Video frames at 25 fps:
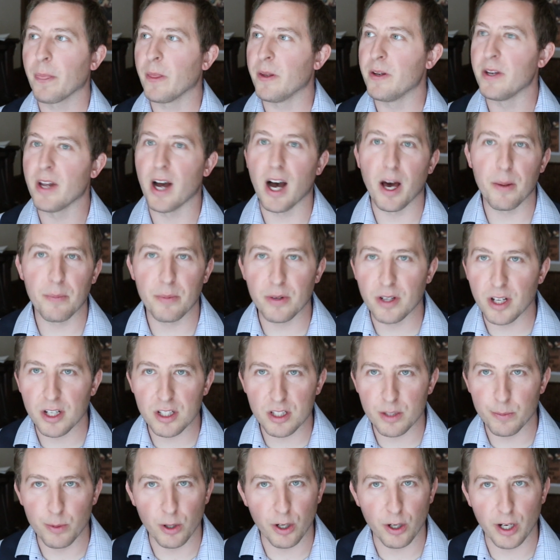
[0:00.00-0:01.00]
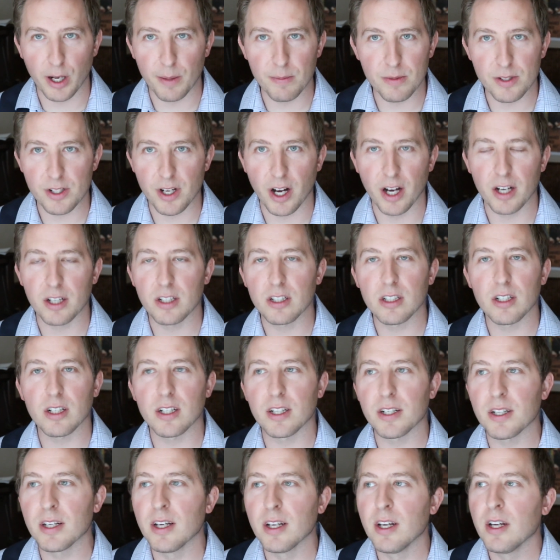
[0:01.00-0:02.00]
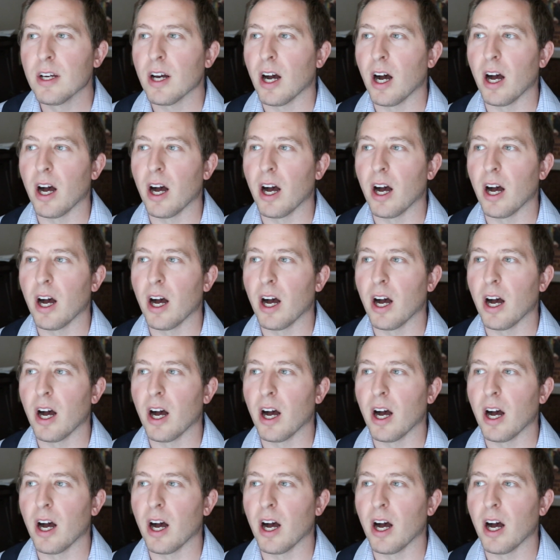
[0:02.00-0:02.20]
not because the program's not good.